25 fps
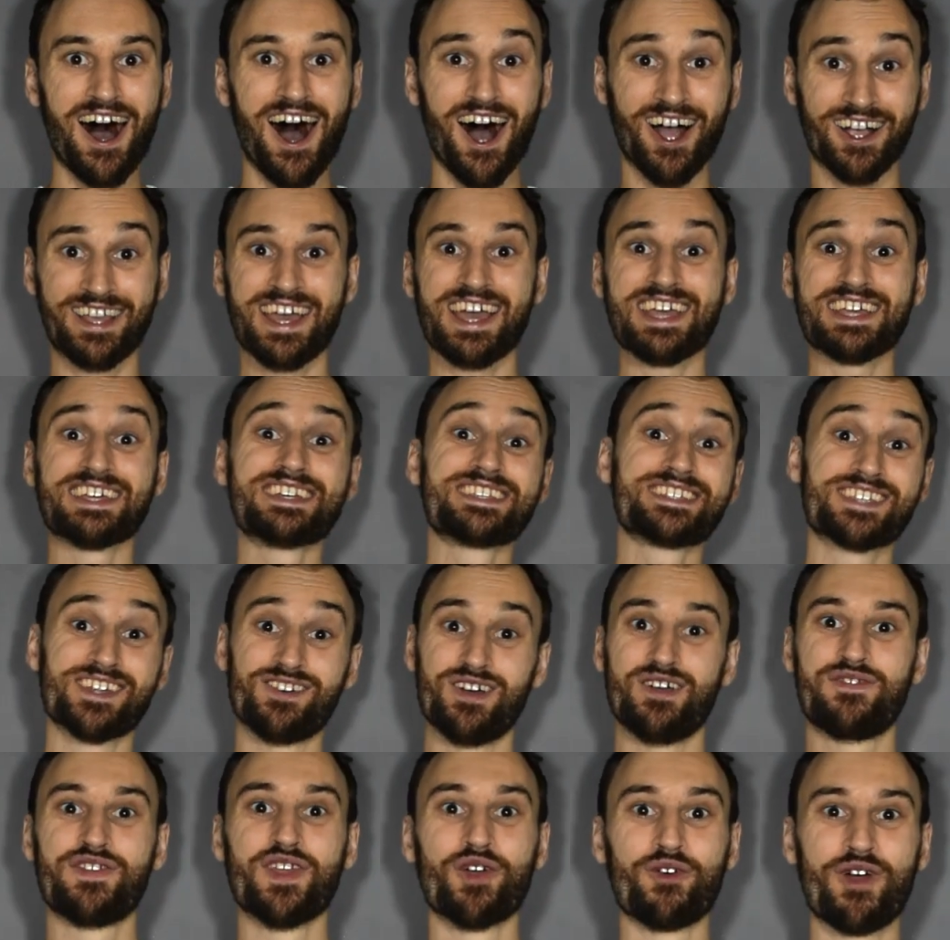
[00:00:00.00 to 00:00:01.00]
Okay,
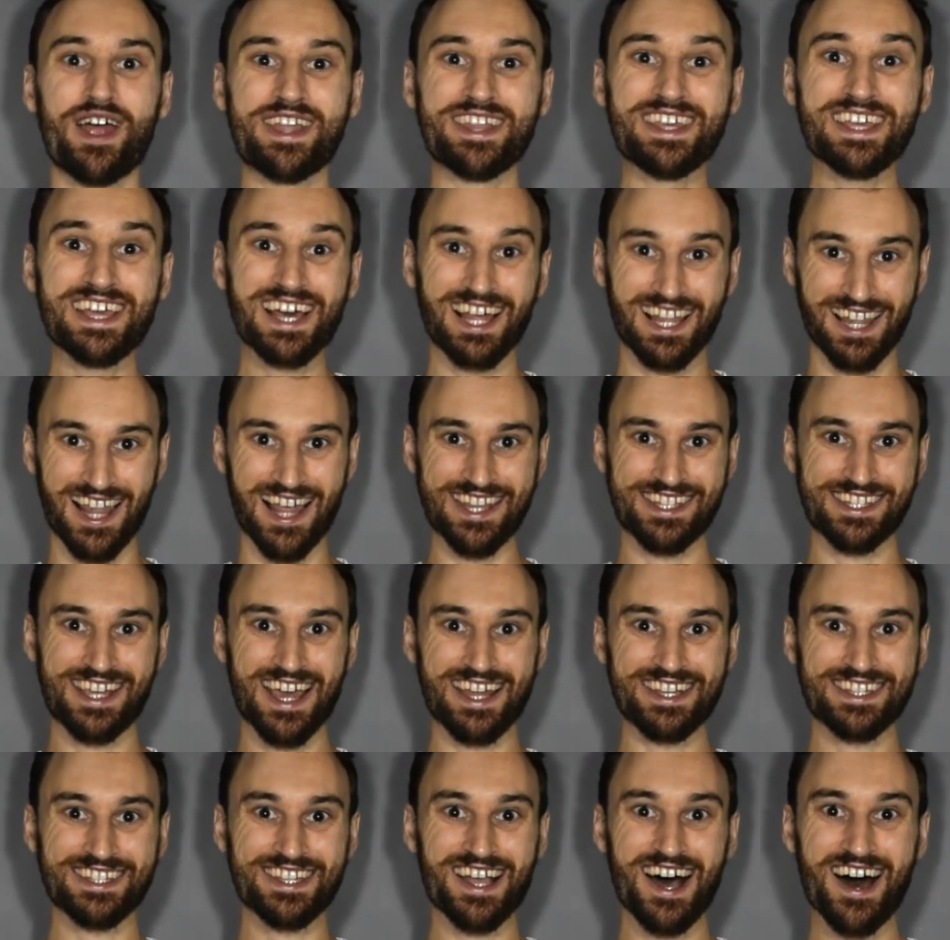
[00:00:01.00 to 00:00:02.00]
so if you're ready, let's
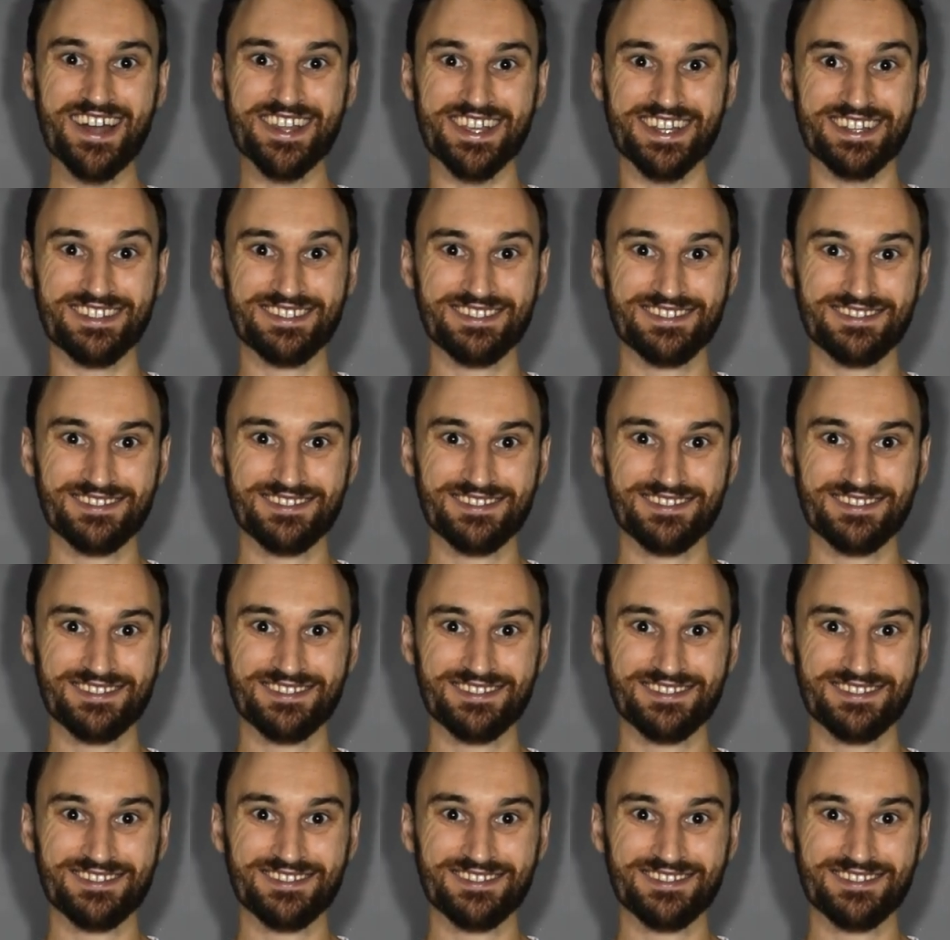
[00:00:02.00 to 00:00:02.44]
get started.